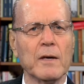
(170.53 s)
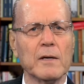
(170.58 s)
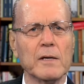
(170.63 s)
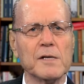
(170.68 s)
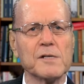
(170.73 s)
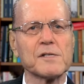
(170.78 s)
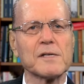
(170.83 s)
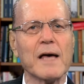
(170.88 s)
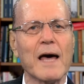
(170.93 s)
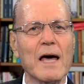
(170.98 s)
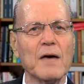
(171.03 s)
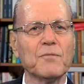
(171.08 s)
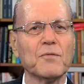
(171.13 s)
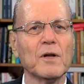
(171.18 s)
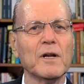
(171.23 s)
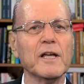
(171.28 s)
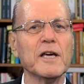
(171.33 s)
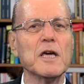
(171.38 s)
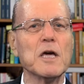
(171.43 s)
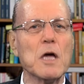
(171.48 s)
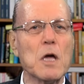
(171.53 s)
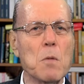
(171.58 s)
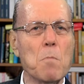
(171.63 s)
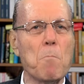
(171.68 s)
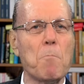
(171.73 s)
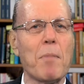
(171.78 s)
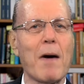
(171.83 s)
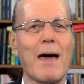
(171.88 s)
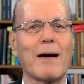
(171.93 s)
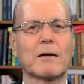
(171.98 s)
is heavily
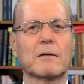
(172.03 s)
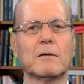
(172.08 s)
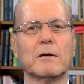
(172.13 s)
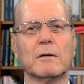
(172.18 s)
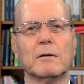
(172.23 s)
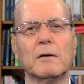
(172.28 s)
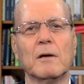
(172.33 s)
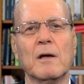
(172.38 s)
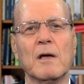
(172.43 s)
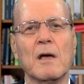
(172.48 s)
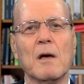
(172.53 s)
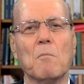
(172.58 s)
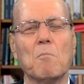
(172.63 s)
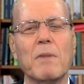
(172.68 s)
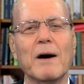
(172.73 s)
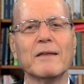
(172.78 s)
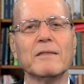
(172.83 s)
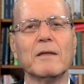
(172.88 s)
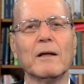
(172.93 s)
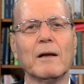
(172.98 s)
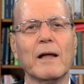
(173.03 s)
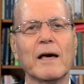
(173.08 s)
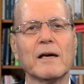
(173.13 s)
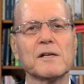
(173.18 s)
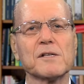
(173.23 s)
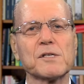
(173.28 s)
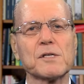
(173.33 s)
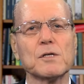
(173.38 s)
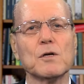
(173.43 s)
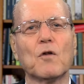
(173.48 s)
impacted by the
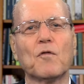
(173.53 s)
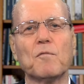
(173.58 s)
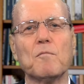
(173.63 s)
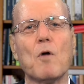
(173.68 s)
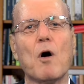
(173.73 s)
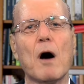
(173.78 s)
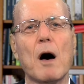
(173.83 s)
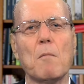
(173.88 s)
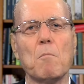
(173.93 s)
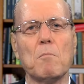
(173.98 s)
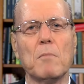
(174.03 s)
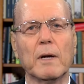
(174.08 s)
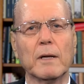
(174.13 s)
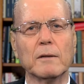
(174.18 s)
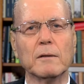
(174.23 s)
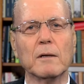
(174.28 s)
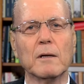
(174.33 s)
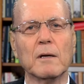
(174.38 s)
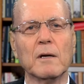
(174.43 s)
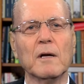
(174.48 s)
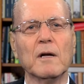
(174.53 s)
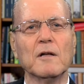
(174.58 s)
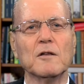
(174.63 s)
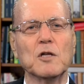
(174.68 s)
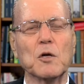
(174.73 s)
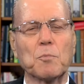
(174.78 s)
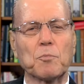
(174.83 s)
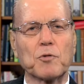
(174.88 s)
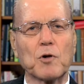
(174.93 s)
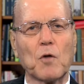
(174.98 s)
legacy of Muhammad,
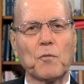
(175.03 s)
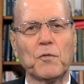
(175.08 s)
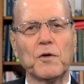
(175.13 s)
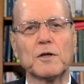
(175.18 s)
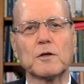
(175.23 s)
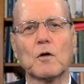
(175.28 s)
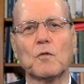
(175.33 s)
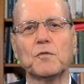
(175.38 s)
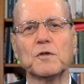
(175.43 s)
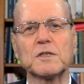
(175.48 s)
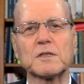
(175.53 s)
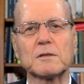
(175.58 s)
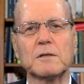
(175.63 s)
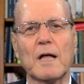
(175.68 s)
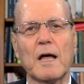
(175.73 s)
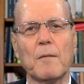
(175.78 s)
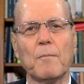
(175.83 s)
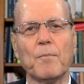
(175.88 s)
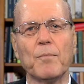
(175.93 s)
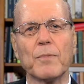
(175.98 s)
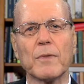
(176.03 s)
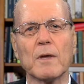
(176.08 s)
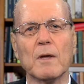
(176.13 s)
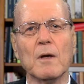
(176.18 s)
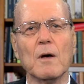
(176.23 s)
the Prophet of Islam.